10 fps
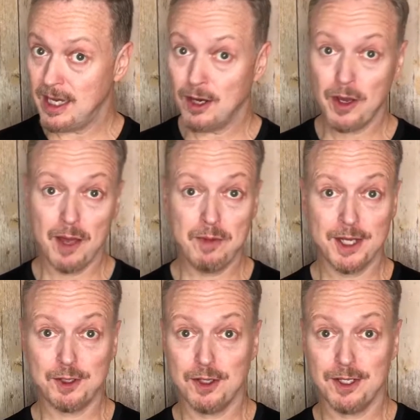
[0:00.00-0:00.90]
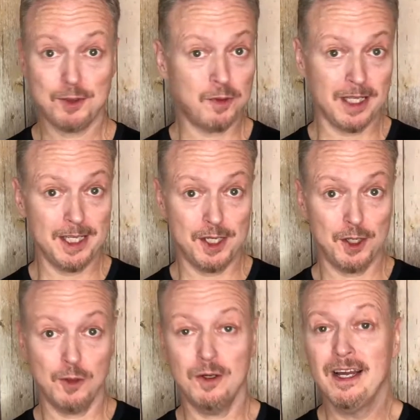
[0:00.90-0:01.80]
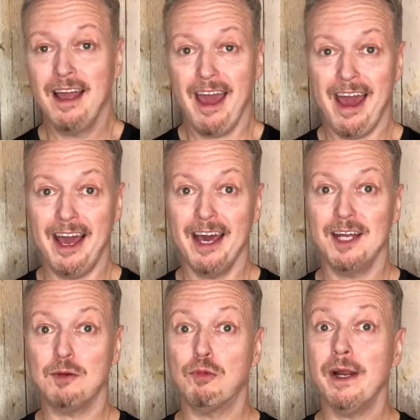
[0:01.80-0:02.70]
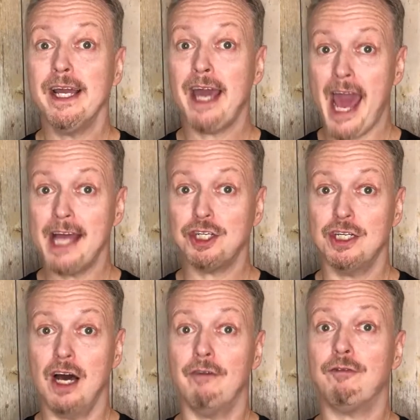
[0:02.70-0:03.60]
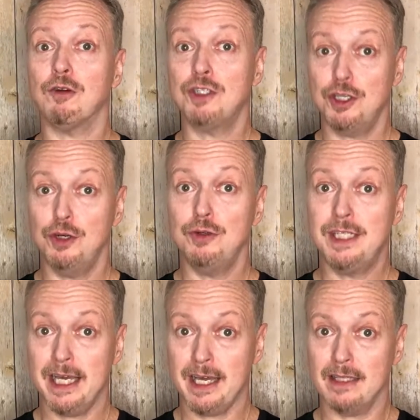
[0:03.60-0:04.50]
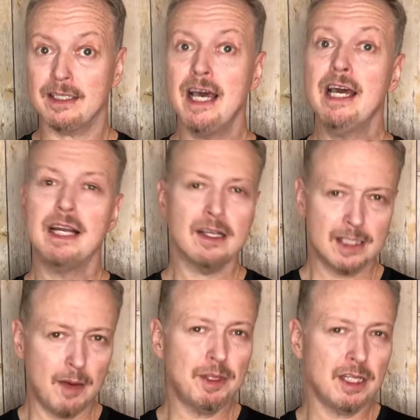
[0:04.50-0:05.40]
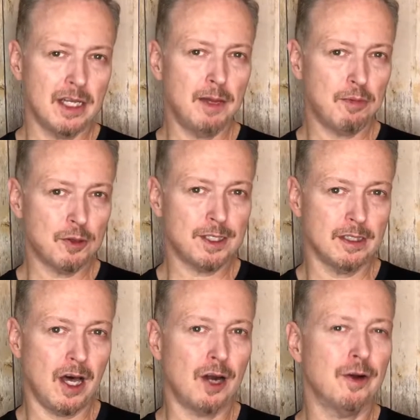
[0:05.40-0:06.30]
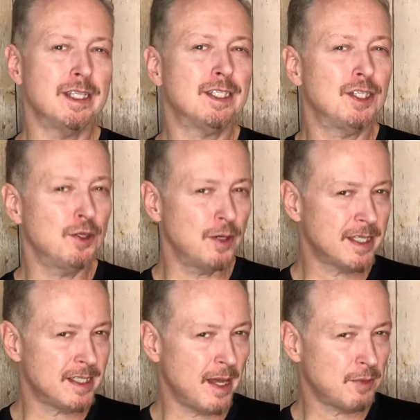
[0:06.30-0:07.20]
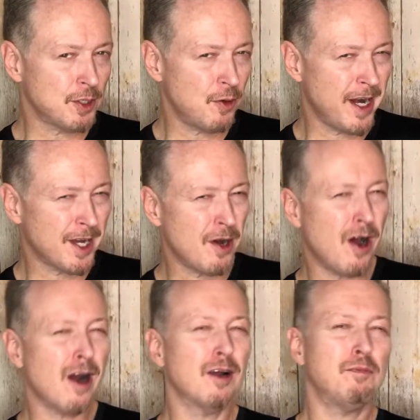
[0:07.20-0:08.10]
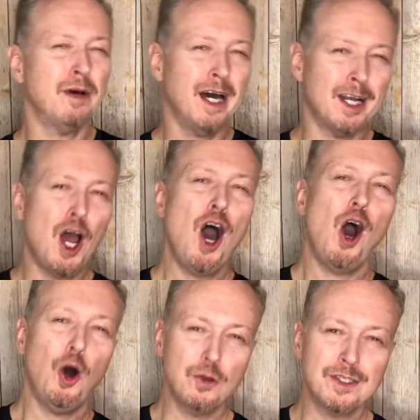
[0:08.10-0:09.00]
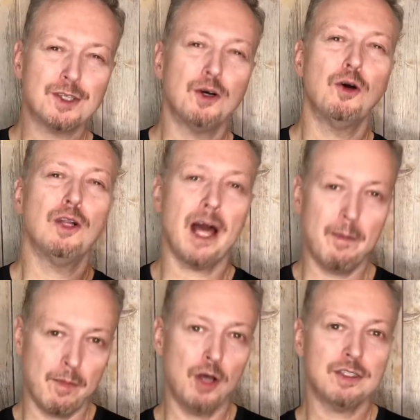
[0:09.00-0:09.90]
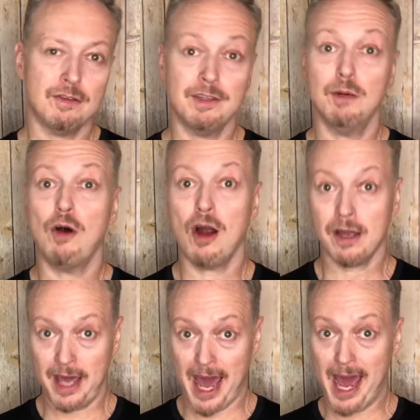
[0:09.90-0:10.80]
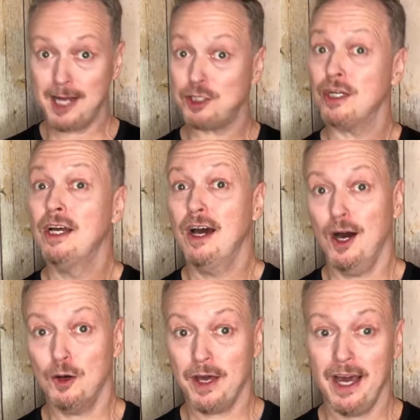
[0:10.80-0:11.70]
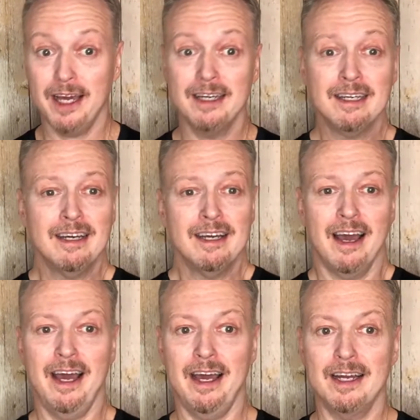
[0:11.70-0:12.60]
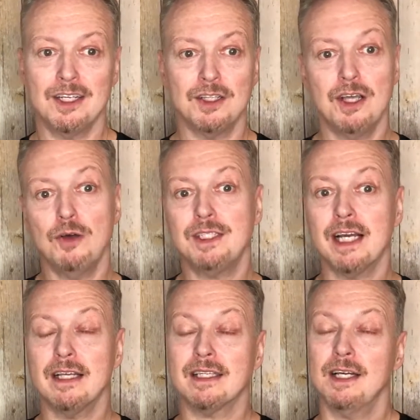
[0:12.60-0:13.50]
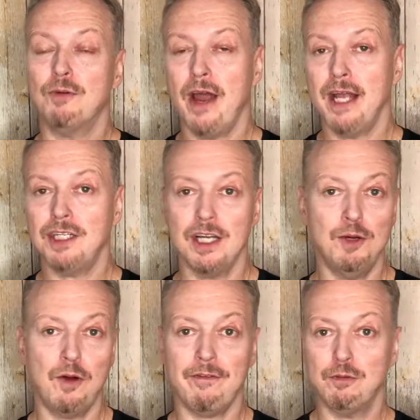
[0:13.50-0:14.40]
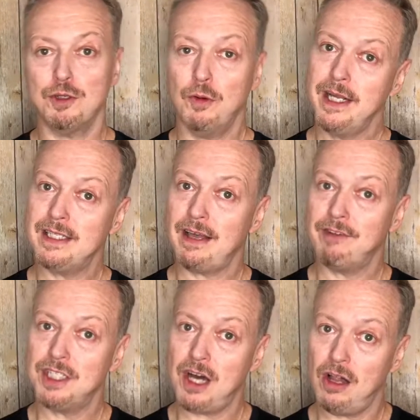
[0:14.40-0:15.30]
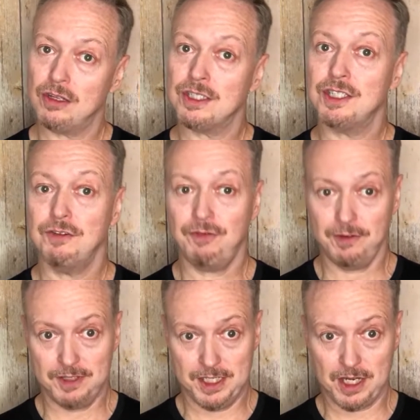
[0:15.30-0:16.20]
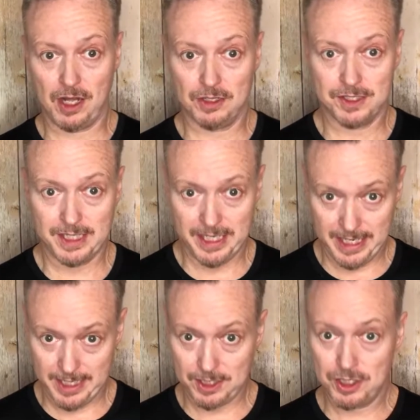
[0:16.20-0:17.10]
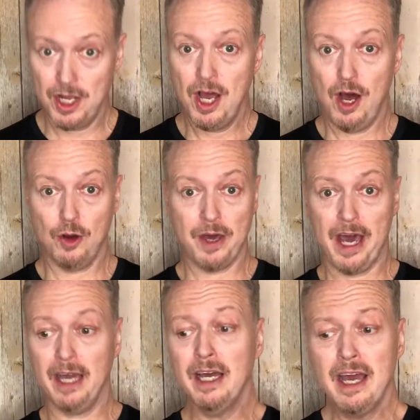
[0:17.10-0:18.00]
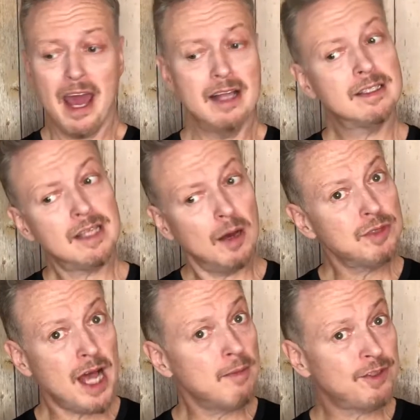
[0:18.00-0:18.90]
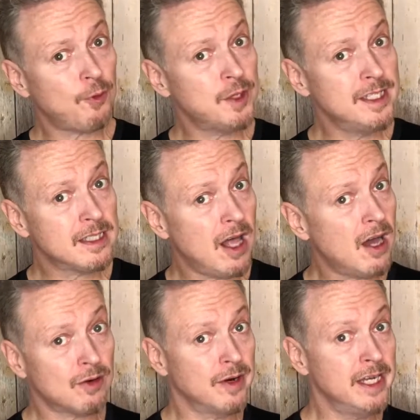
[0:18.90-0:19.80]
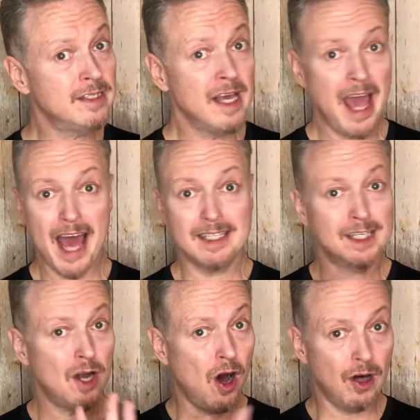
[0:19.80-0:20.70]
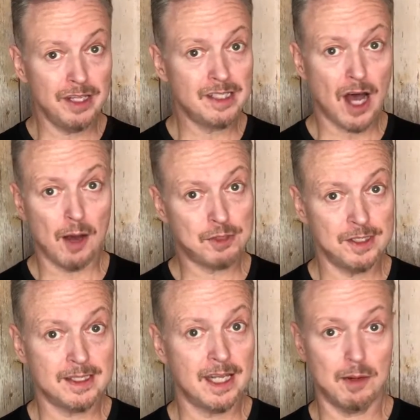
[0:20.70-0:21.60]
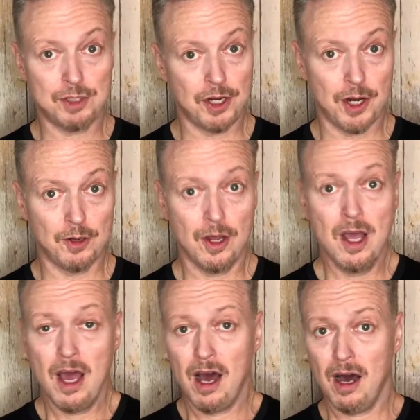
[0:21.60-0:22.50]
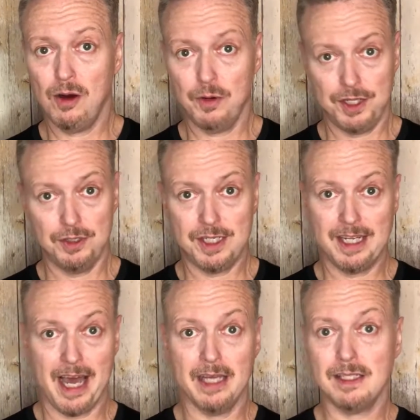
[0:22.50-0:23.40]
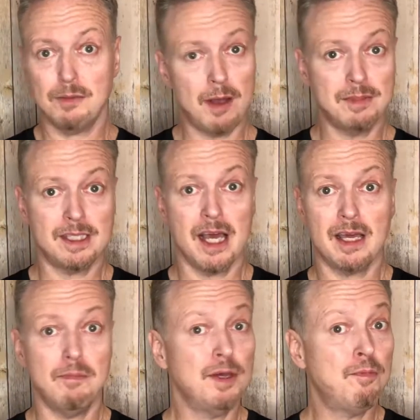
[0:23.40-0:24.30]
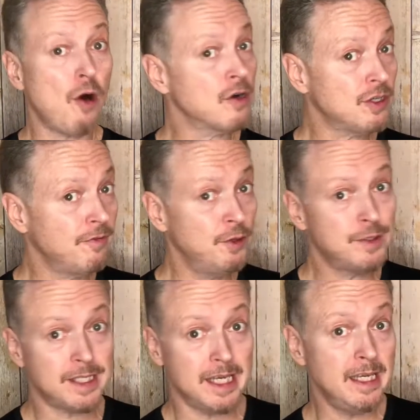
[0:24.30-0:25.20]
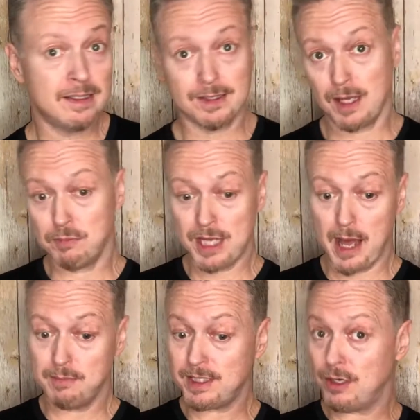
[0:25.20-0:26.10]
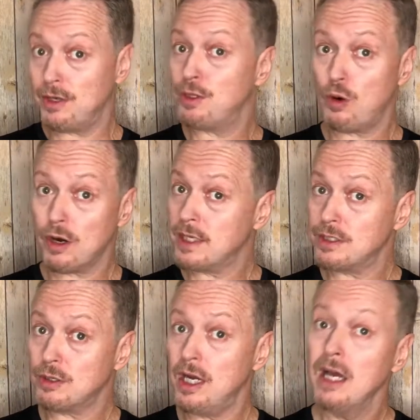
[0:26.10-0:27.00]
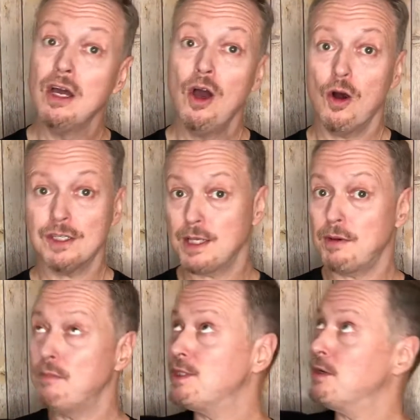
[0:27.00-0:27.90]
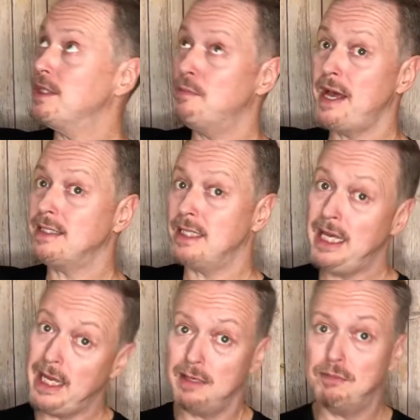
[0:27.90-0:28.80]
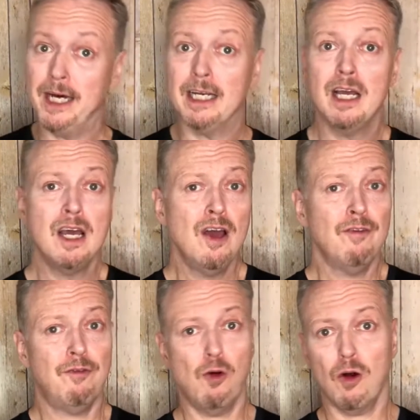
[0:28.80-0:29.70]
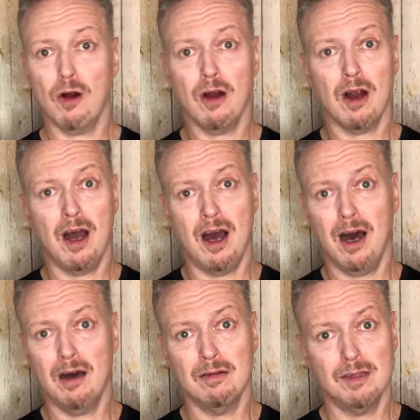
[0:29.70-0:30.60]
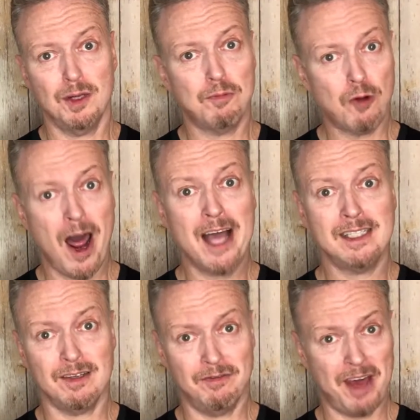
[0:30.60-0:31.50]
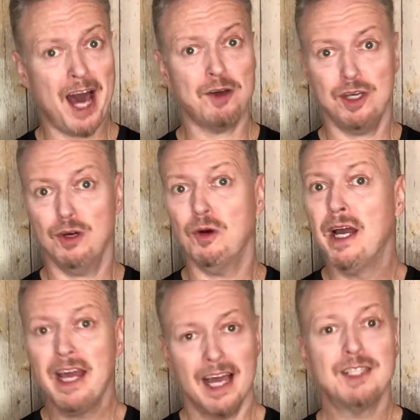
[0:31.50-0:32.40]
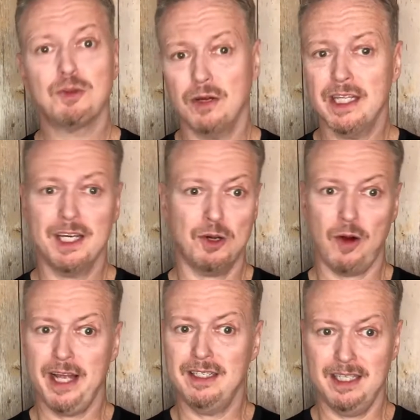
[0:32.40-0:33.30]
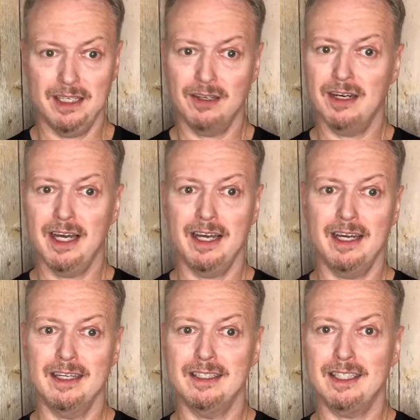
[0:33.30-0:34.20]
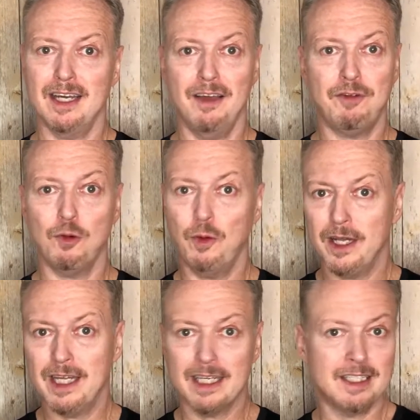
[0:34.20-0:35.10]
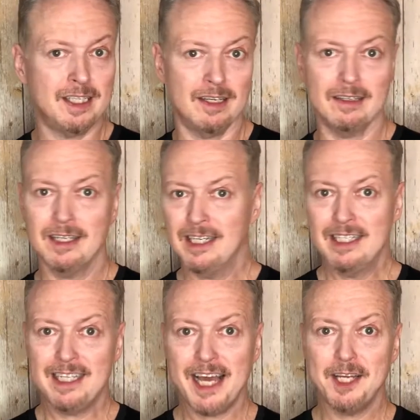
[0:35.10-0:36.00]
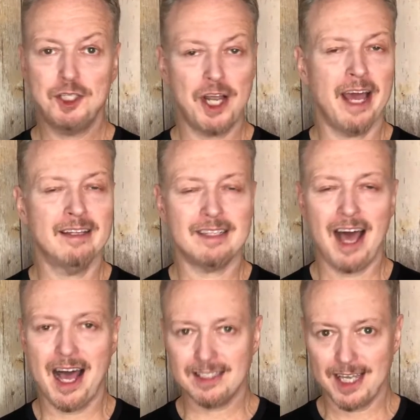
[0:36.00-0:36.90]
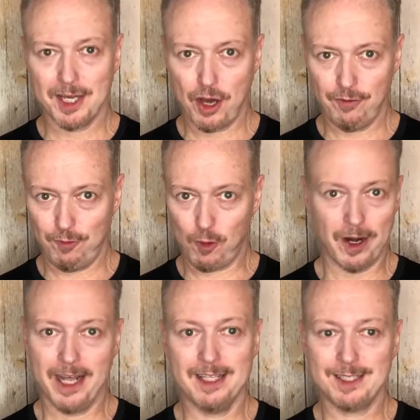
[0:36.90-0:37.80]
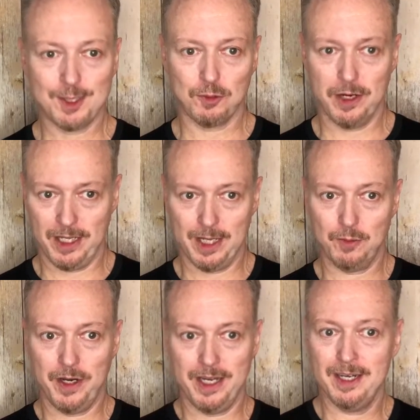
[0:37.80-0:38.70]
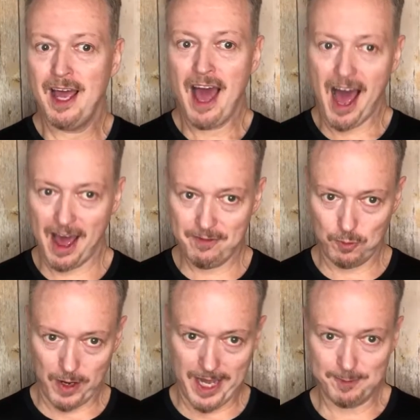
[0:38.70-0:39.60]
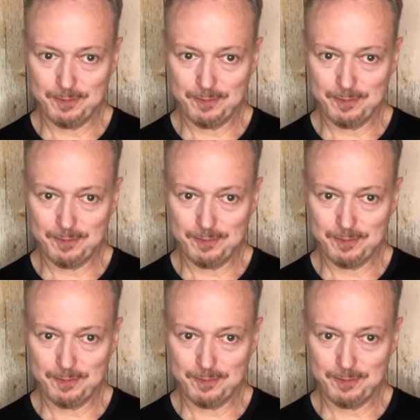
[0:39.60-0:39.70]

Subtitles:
okay? Make sure that it's really you, and bring cash enough for 2 tickets. Now, some of the in-person lotteries do accept a credit card, but old school and most of them are cash, okay? And those tickets can range anywhere from $27 to $50 each, okay? And sometimes for these lotteries, as in all these options that I'm sharing with you today, sometimes they can be partial view seats, sometimes they're in the orchestra, or sometimes you're in the mezzanine. But for the price and value, it's really a great deal. And if you're willing to take a chance, I say go for it. It's thrilling when I've won.